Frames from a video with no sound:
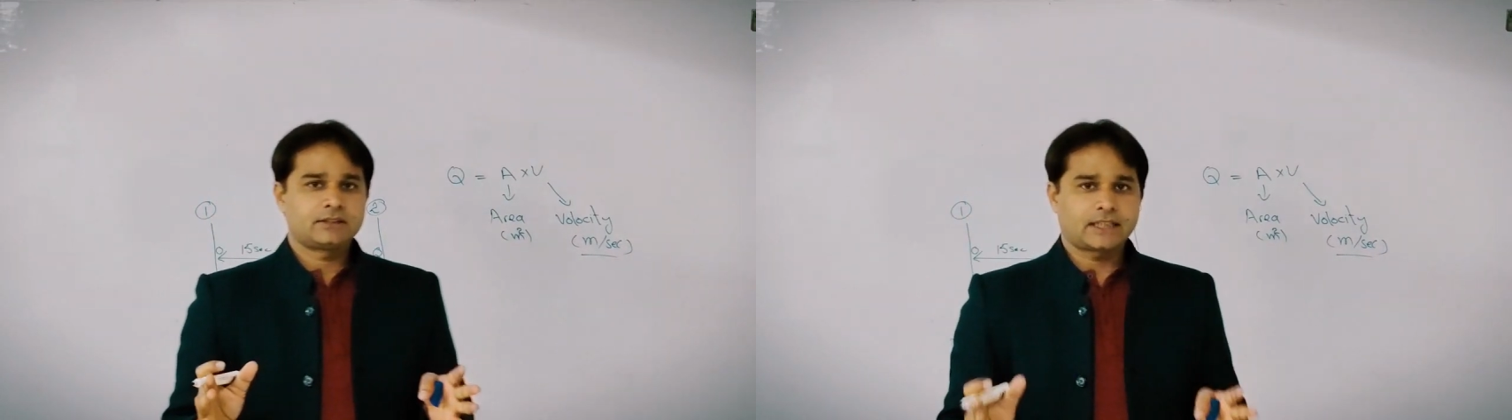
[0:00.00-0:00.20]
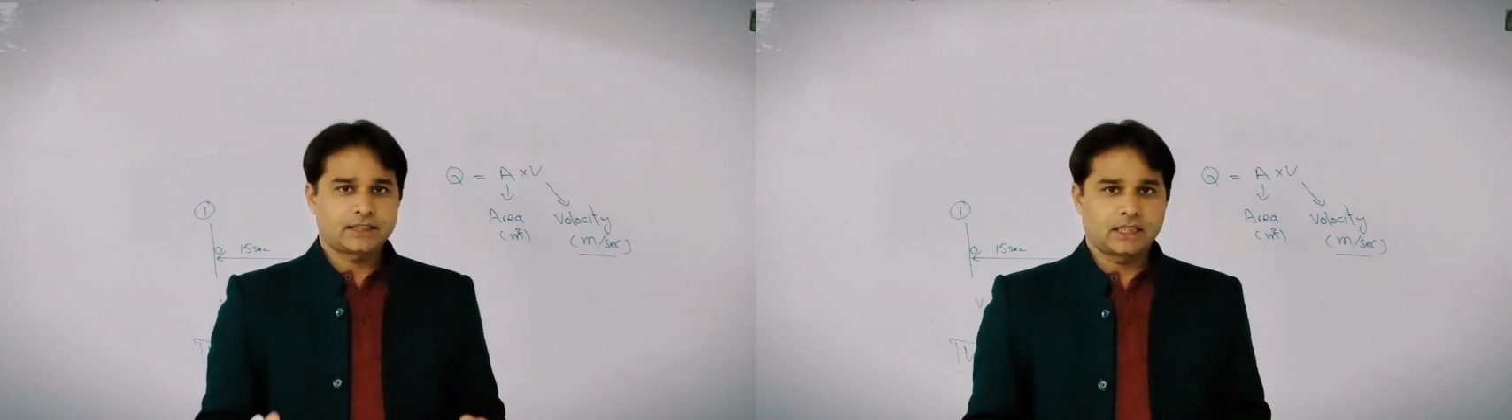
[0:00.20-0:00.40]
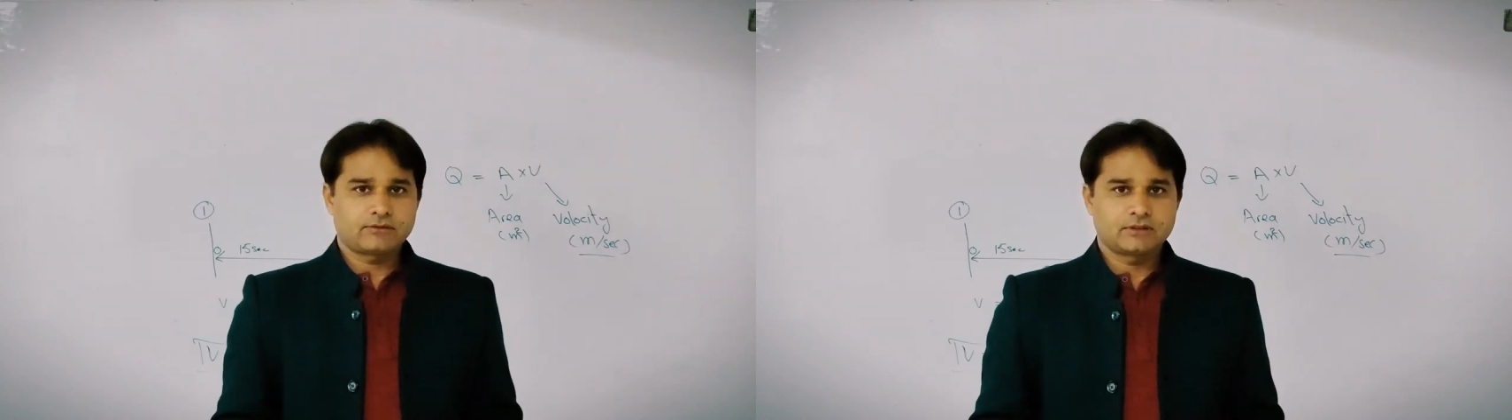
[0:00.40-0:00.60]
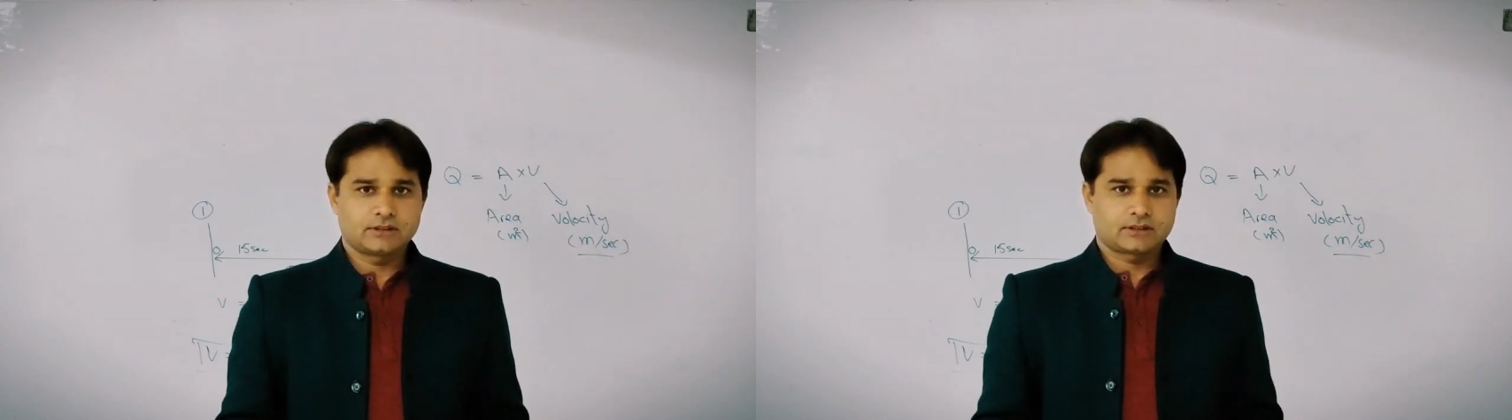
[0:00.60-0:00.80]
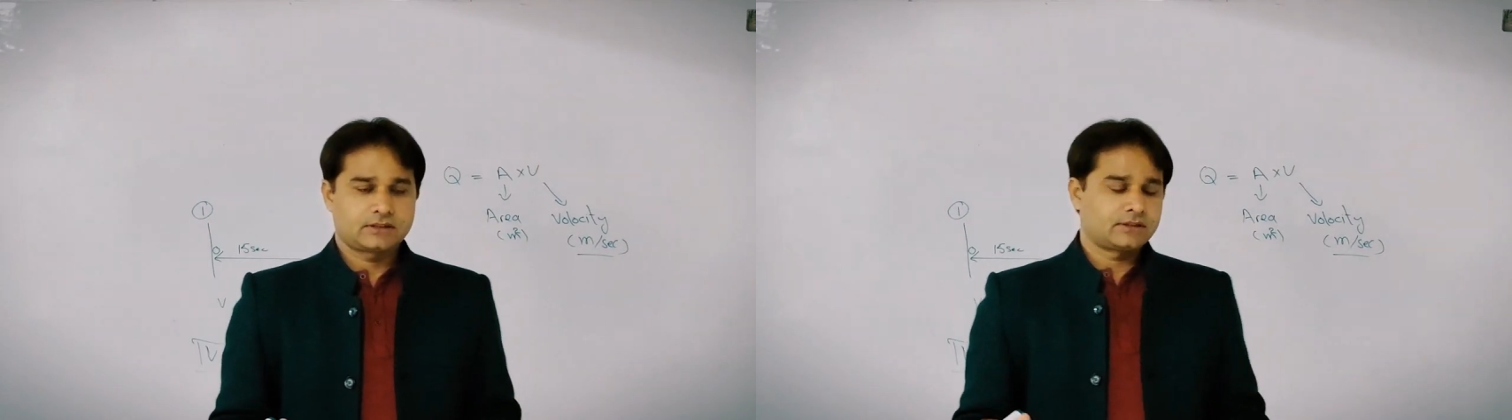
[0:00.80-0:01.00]

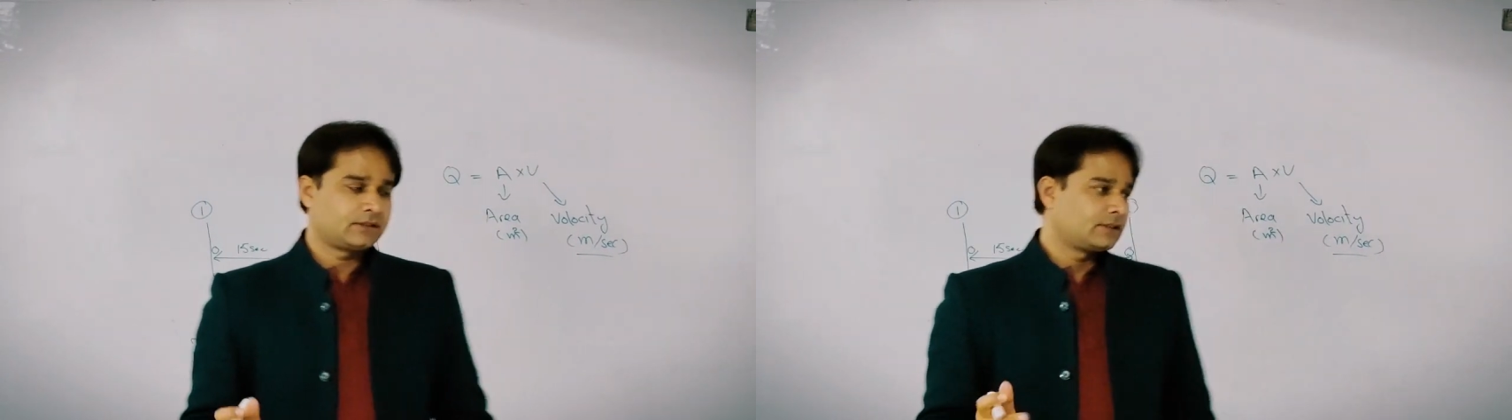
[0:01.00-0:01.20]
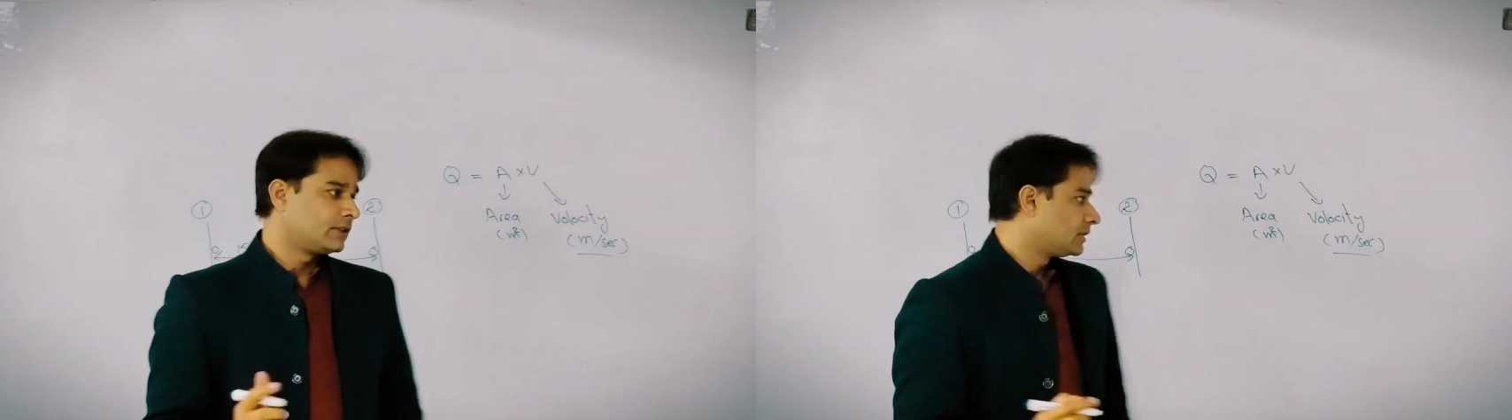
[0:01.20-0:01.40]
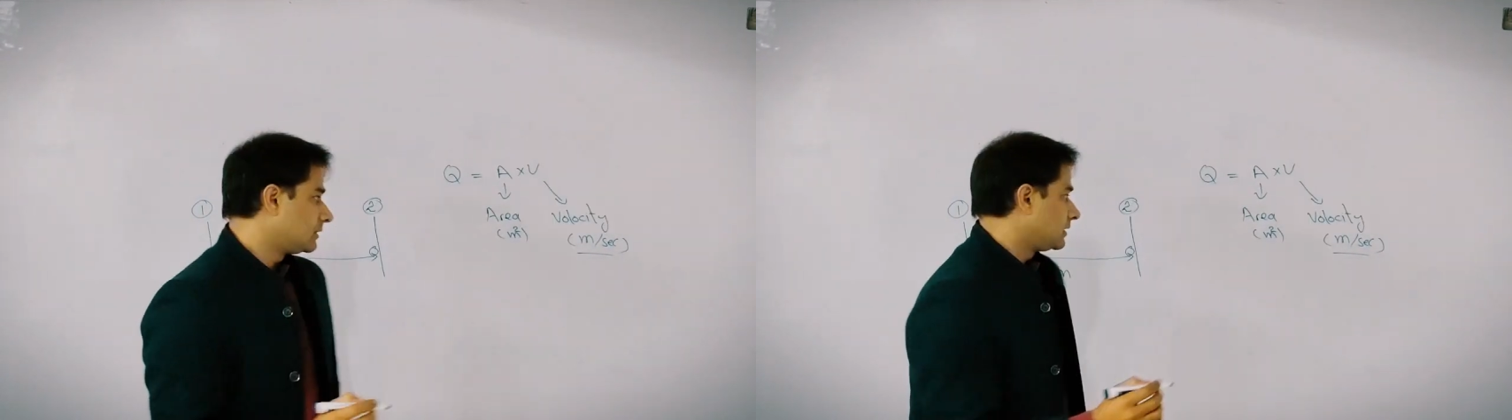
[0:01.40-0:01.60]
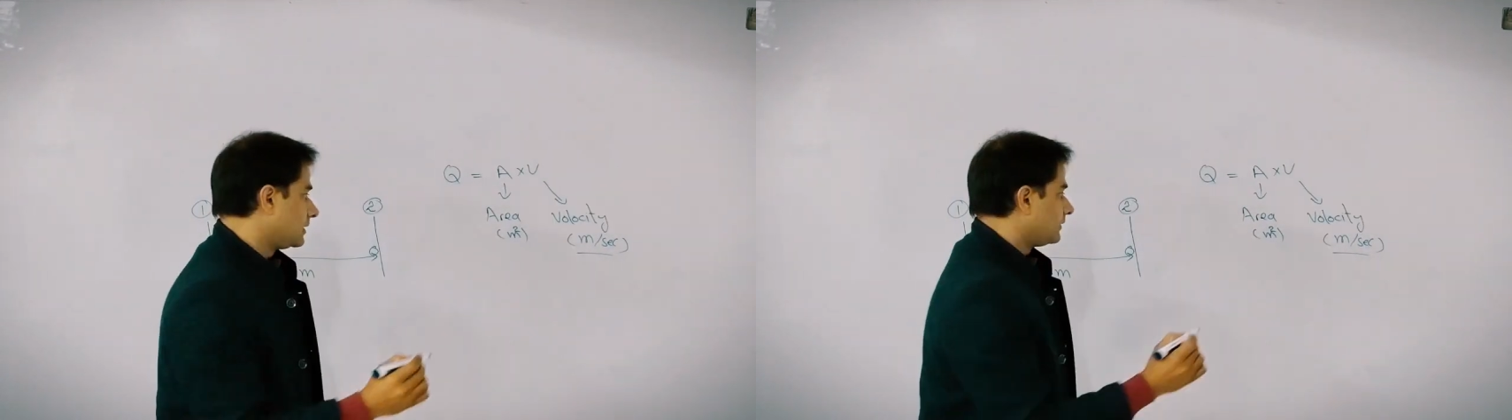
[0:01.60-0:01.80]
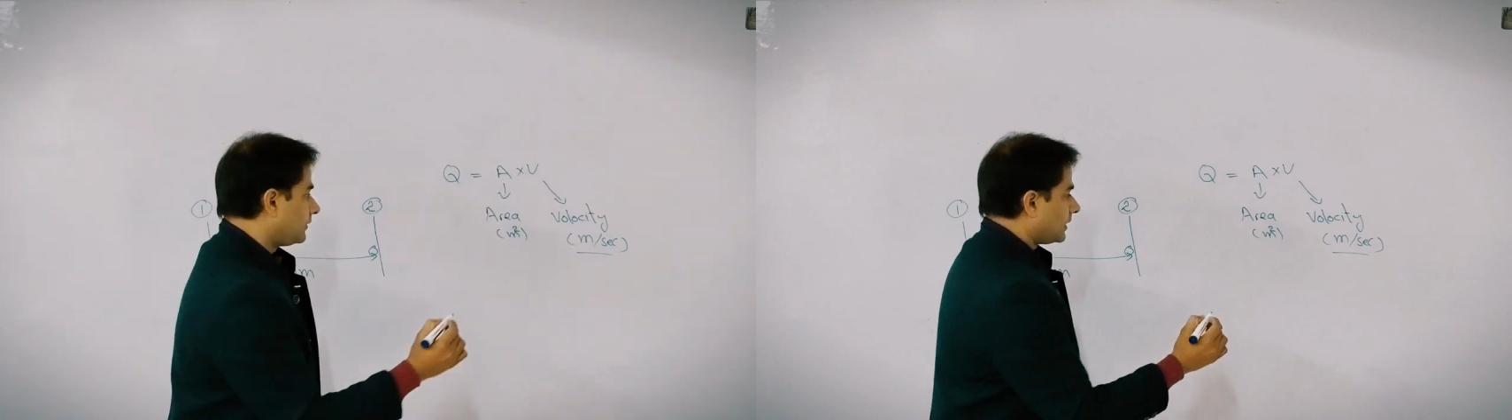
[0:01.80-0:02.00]
rectangular,
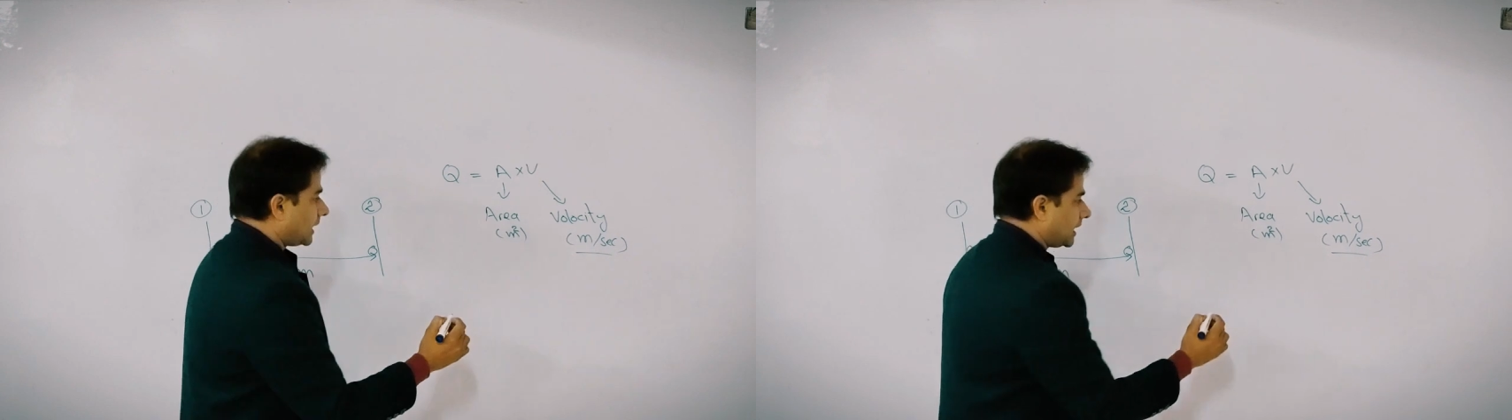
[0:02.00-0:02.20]
for